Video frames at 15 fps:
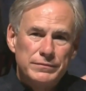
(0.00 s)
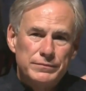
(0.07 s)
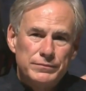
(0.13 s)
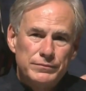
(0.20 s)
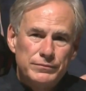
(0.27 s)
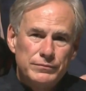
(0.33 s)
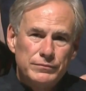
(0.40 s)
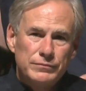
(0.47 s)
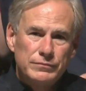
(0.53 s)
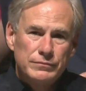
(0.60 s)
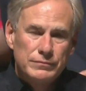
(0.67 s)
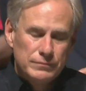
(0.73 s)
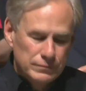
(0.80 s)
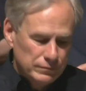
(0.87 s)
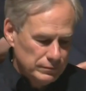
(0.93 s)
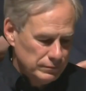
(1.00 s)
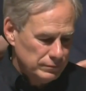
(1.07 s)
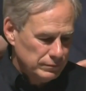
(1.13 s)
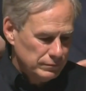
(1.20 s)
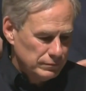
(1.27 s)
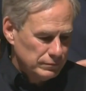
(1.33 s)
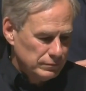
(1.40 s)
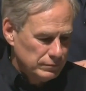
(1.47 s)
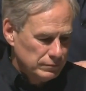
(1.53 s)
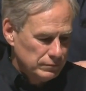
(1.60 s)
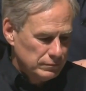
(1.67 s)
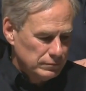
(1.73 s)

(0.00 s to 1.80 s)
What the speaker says: Nobody speaks.